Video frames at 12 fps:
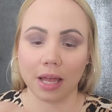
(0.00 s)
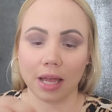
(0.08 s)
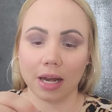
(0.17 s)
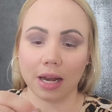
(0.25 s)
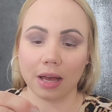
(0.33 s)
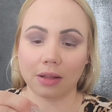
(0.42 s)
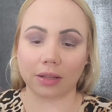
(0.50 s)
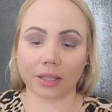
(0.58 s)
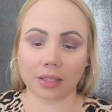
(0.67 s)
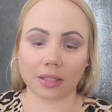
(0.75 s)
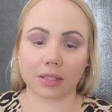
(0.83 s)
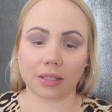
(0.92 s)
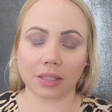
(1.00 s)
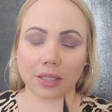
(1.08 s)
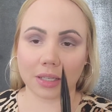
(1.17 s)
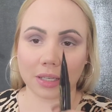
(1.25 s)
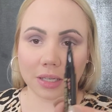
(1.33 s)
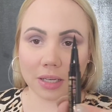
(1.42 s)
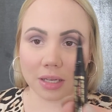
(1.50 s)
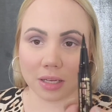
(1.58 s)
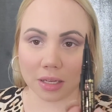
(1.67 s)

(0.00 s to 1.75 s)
And now let's see